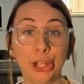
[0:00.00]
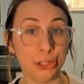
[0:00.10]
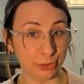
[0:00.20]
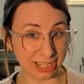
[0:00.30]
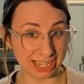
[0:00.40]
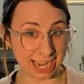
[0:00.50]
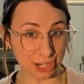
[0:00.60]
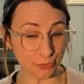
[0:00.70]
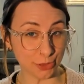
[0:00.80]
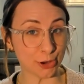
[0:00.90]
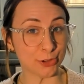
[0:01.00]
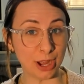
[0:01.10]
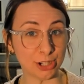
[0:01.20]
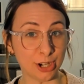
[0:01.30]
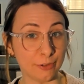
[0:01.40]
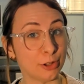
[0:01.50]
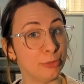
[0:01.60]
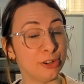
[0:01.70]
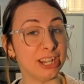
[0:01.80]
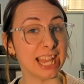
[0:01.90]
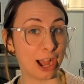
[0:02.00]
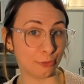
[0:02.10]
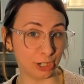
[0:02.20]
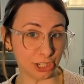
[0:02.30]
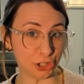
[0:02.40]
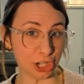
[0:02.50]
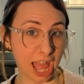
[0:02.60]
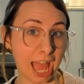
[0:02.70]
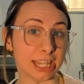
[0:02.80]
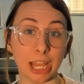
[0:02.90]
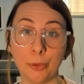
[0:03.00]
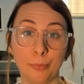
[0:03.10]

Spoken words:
can connect with our Director of Community Outreach at